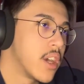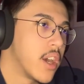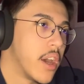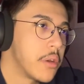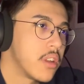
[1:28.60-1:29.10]

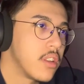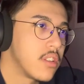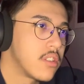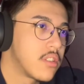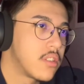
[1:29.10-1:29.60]
How could
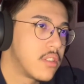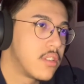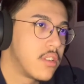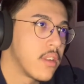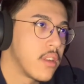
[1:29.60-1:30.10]
the
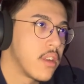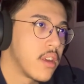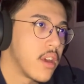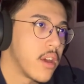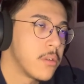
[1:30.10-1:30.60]

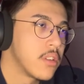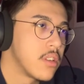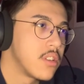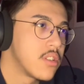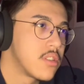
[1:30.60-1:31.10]
how can
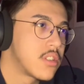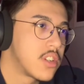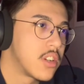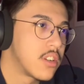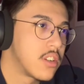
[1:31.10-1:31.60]
they just
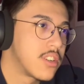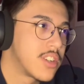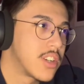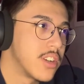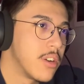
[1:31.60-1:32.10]

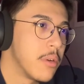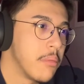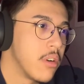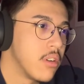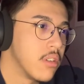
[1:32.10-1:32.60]
cheer him
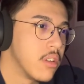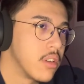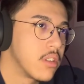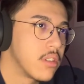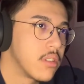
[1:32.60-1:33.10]
on? Like,
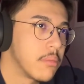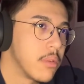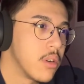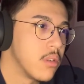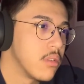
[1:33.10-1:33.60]

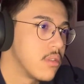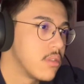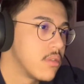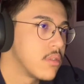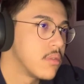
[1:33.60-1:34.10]
bro,
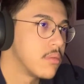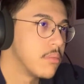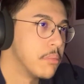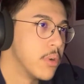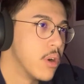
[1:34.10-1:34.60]

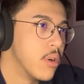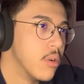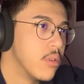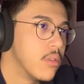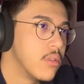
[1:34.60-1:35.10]

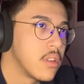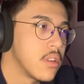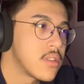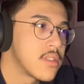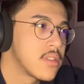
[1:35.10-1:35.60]
bro,
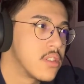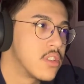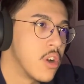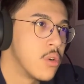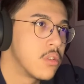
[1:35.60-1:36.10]
that's just a
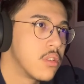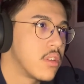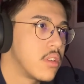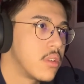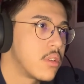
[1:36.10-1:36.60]
joke.
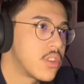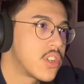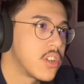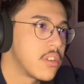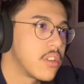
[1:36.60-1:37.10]
You could
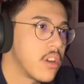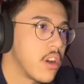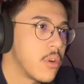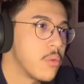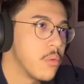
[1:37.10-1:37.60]
cheer the
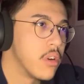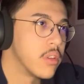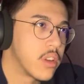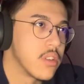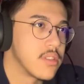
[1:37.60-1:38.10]
other one
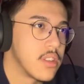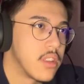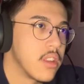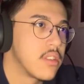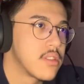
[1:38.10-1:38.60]
because he
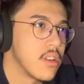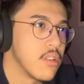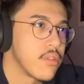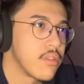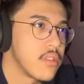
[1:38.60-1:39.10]
did stuff.
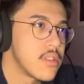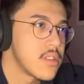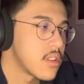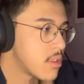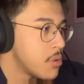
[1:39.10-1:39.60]
He's
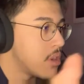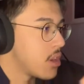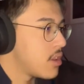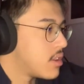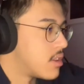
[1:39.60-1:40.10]
not doing
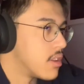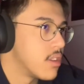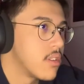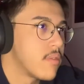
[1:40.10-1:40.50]
anything.